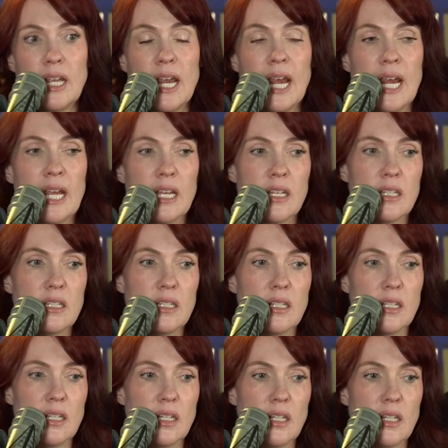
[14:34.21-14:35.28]
And
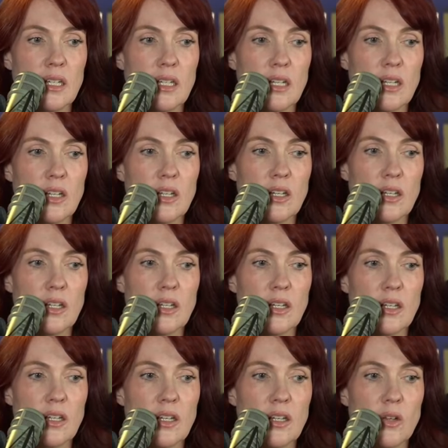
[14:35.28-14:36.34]

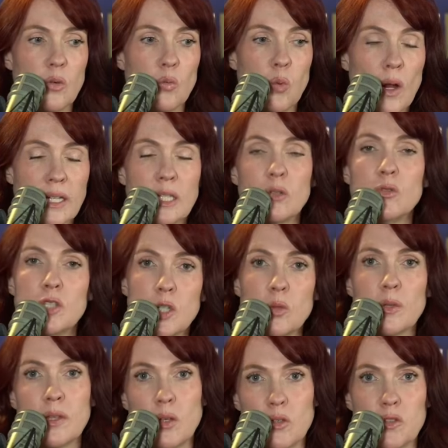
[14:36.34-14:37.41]
what you do
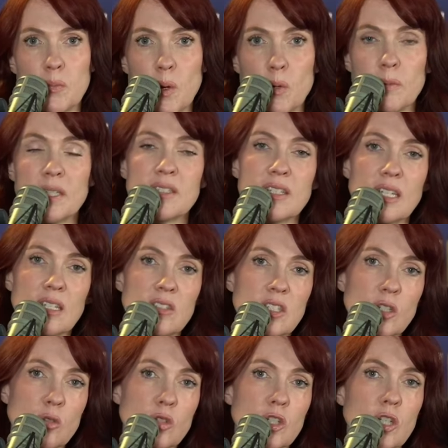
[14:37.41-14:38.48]
in those moments is
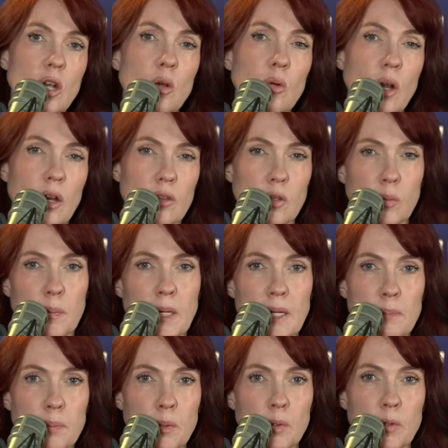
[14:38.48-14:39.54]
you show other
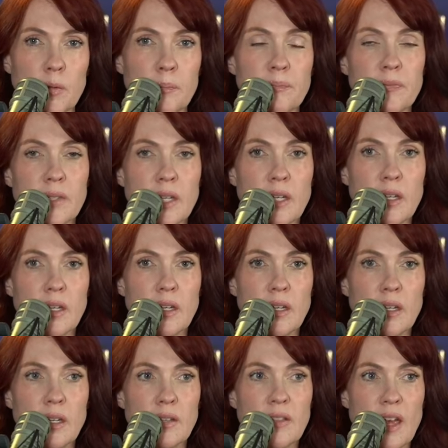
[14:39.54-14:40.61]
people
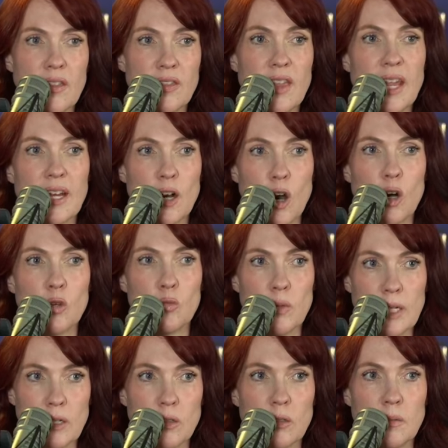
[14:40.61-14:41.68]
that they are
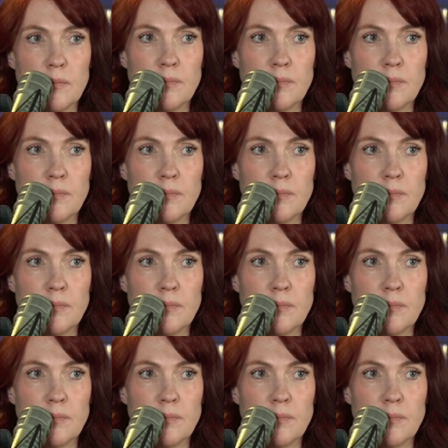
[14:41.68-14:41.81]
real,